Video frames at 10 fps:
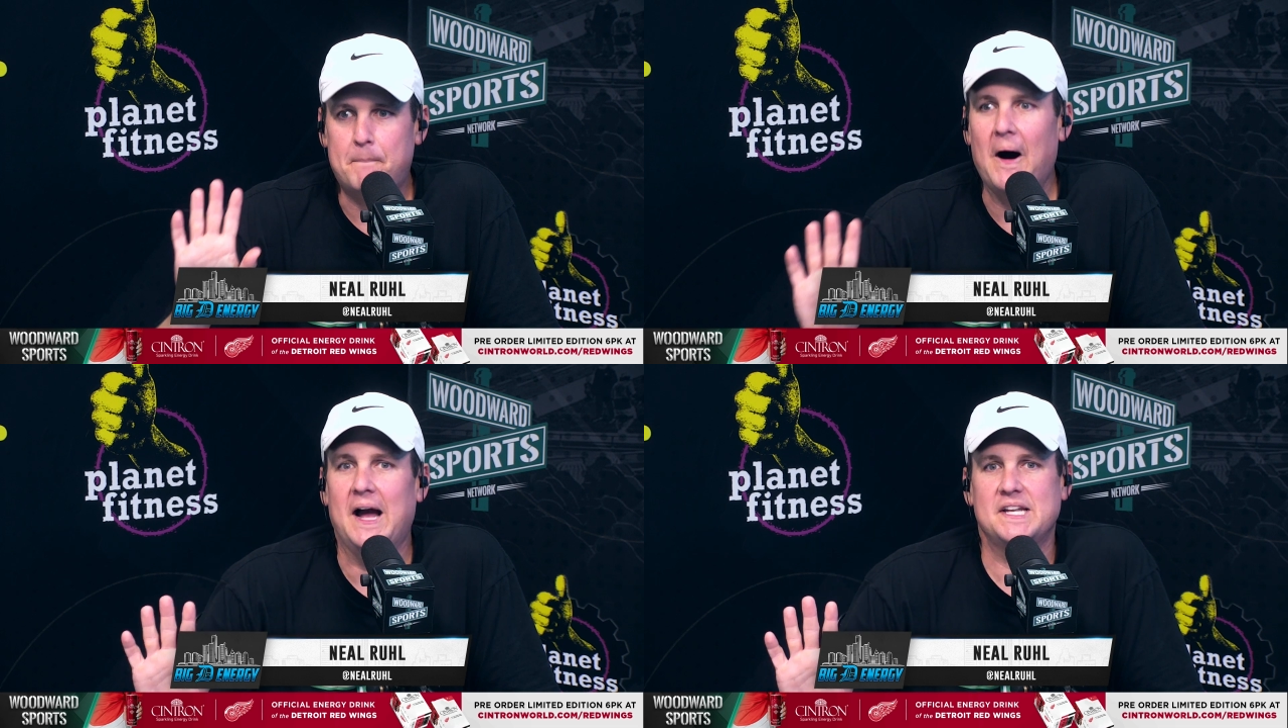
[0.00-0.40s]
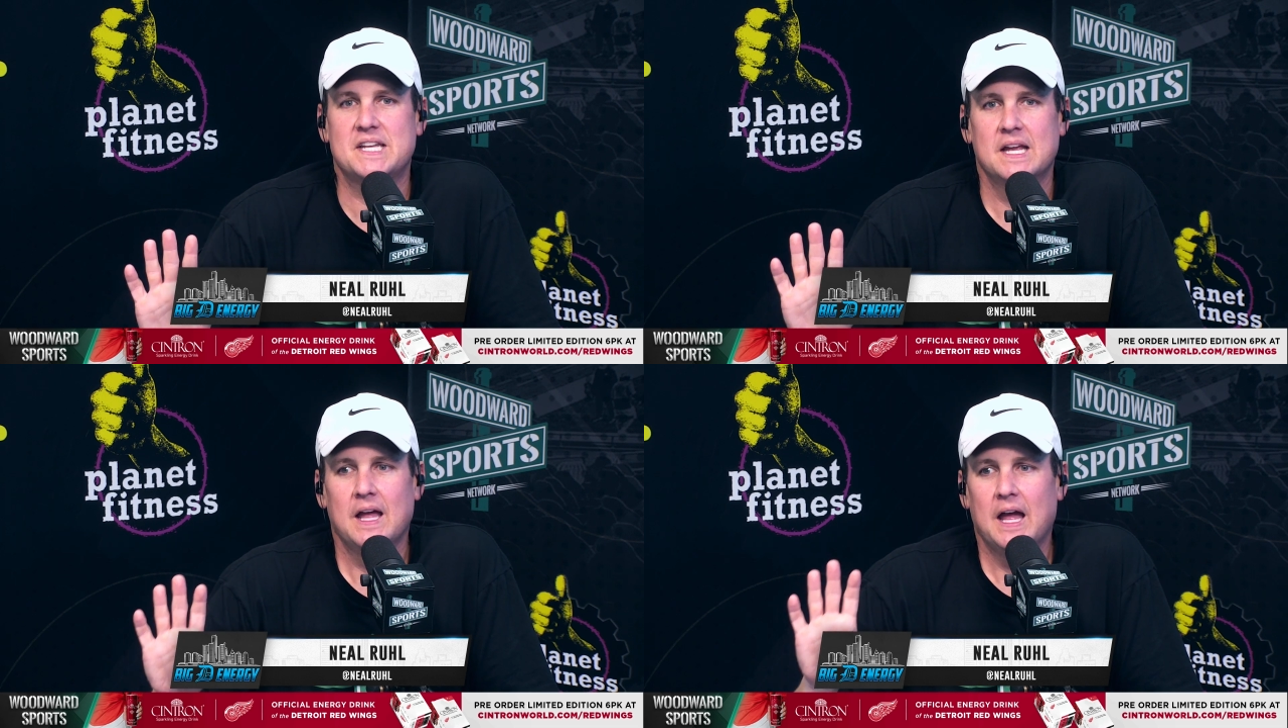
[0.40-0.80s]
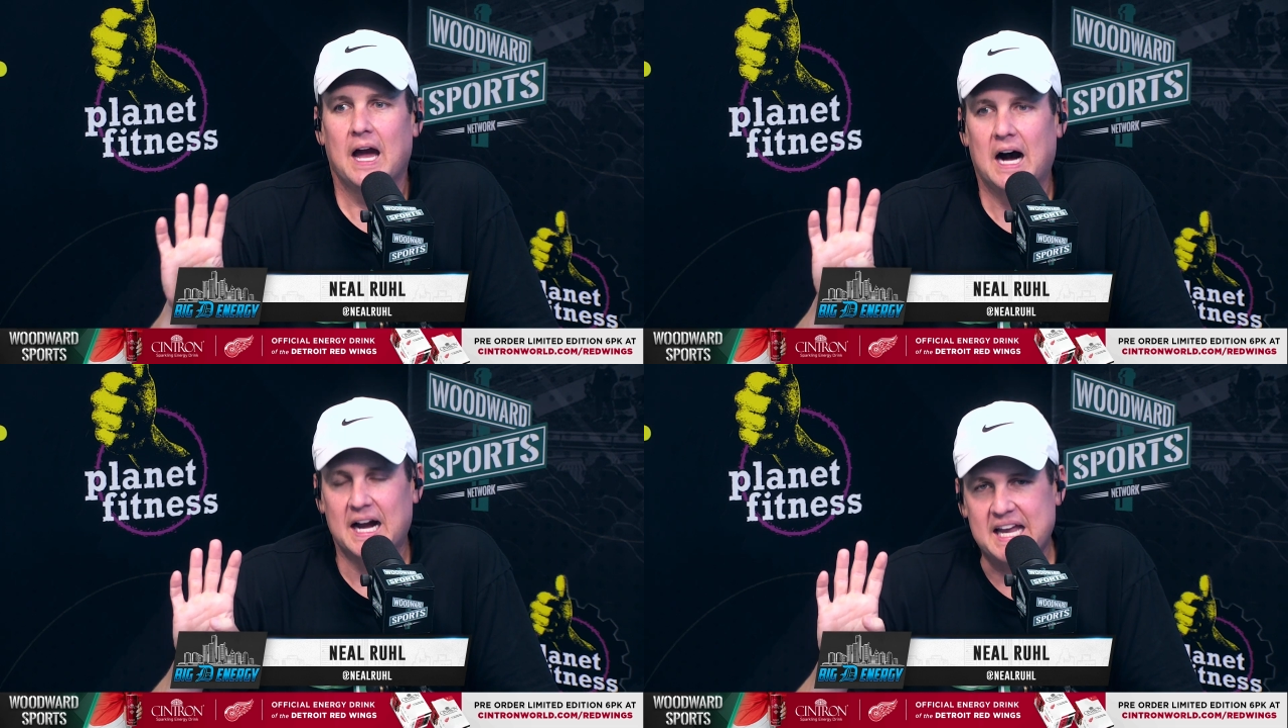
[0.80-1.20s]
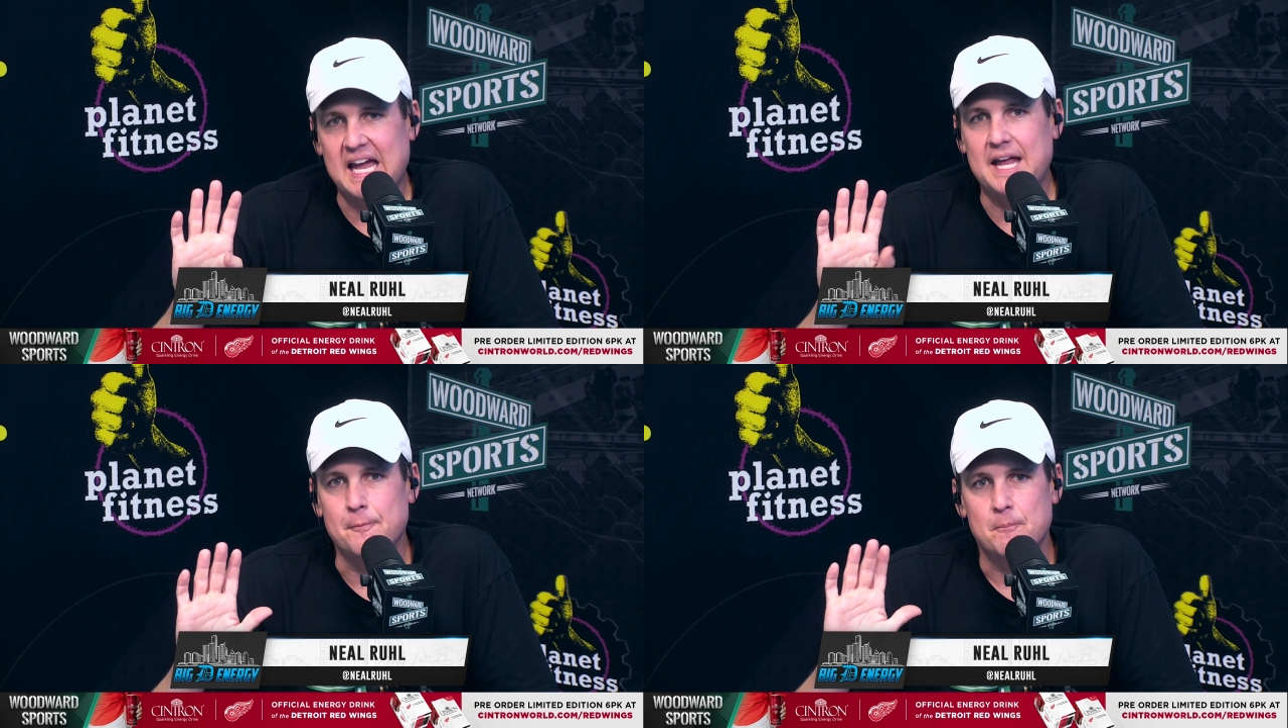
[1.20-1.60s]
but
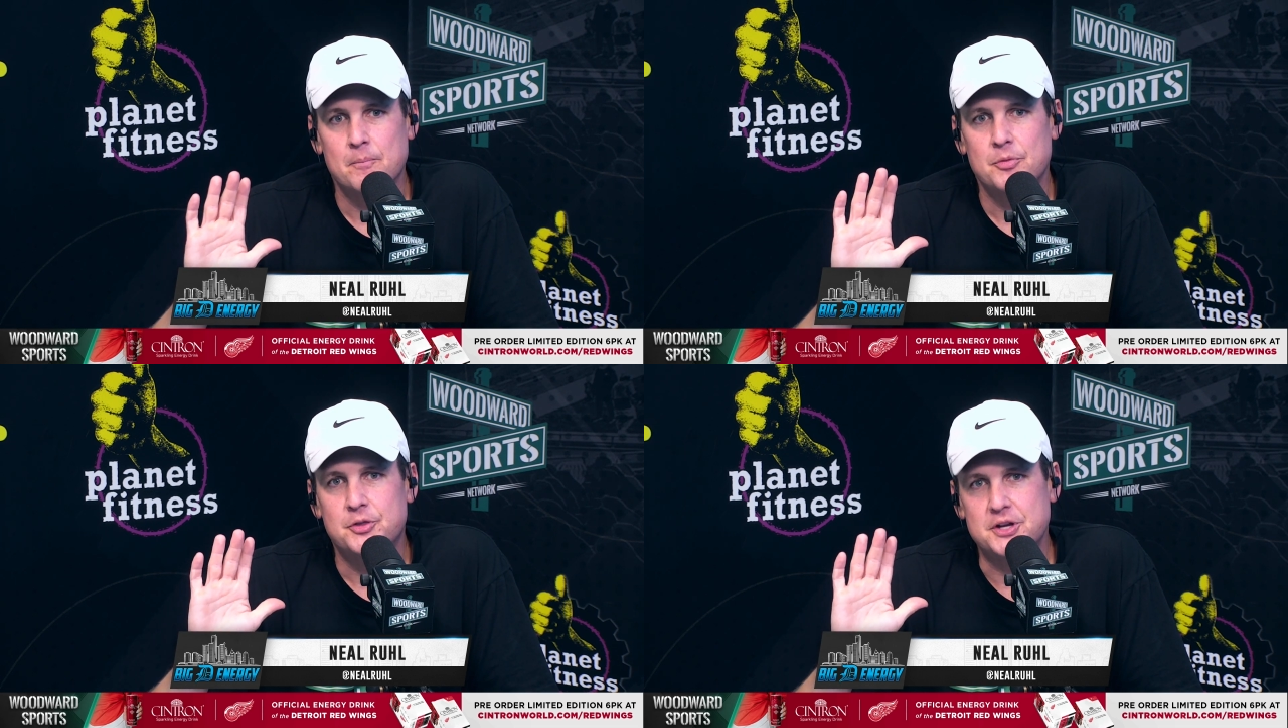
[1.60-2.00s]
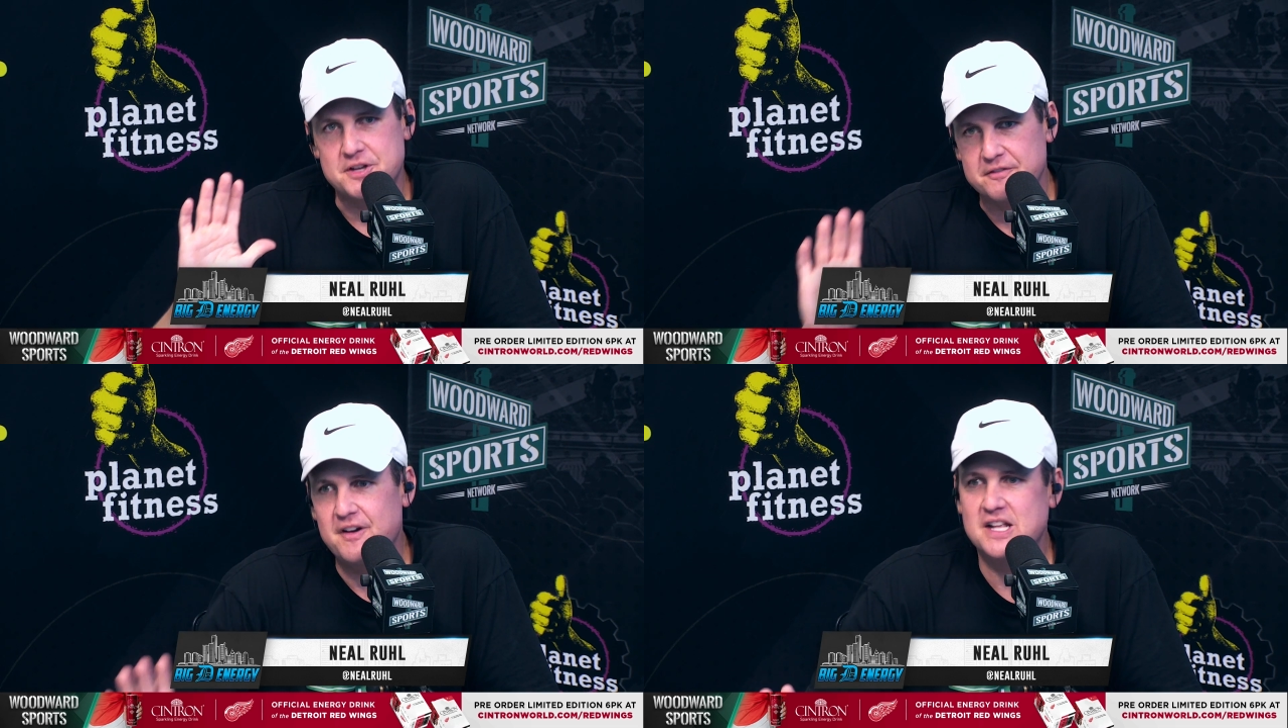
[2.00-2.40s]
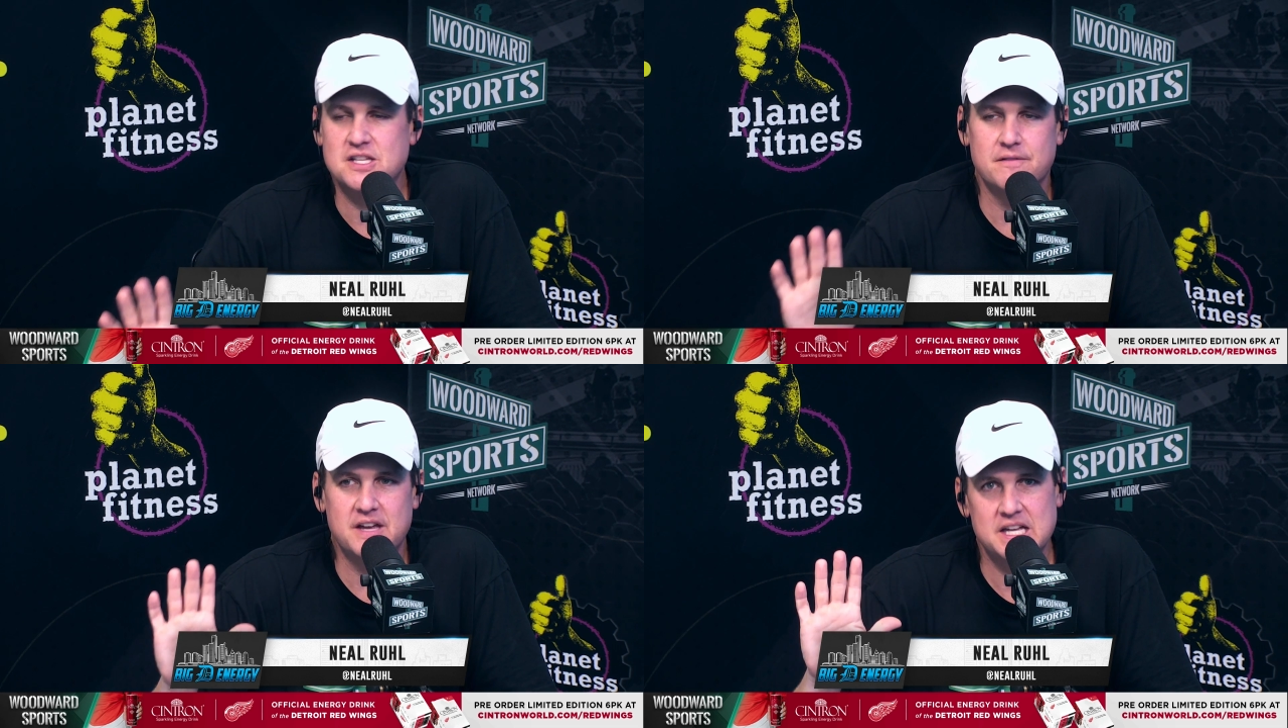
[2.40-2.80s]
again, the defensive